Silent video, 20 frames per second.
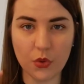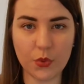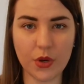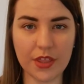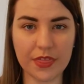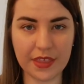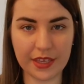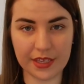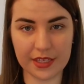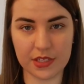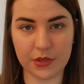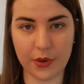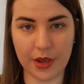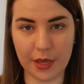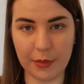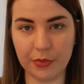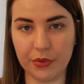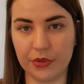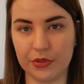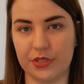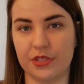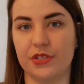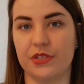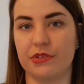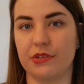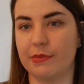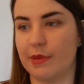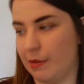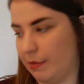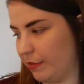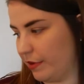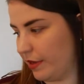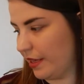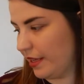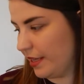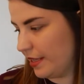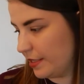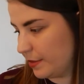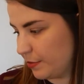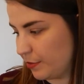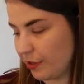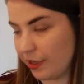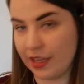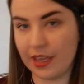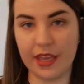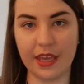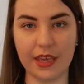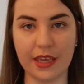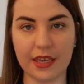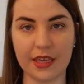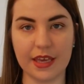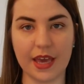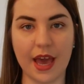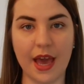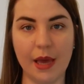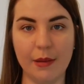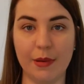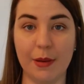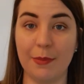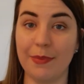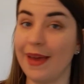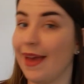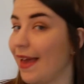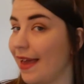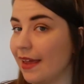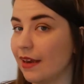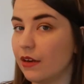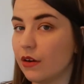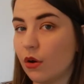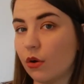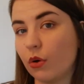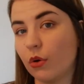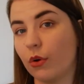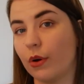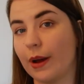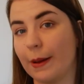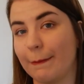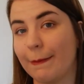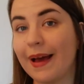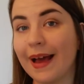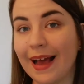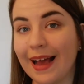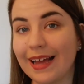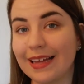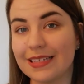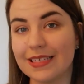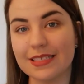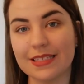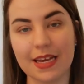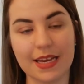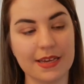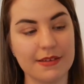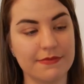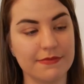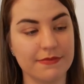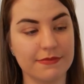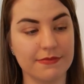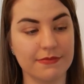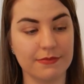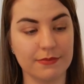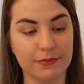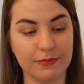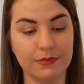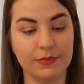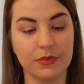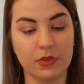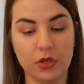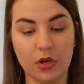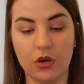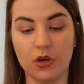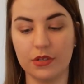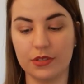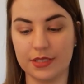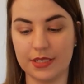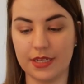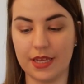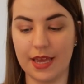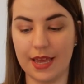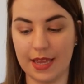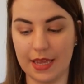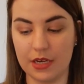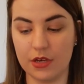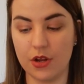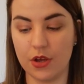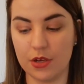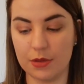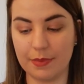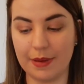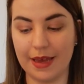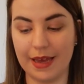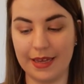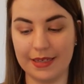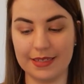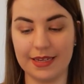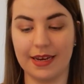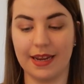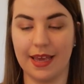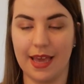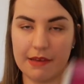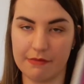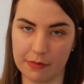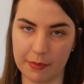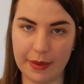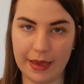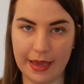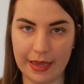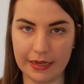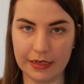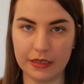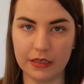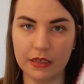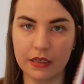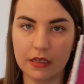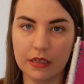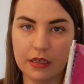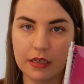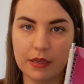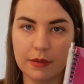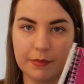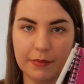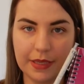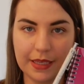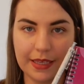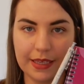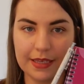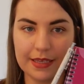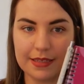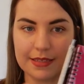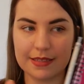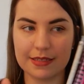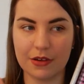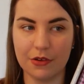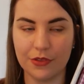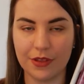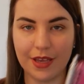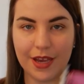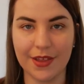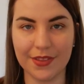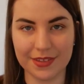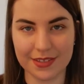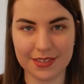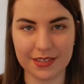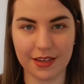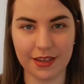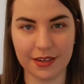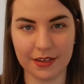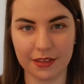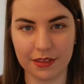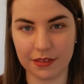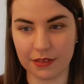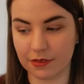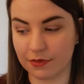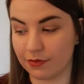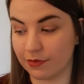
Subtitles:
What I think is quite important to remember is bringing a pen or a pad. I've got a notepad and I have a pen because on the other side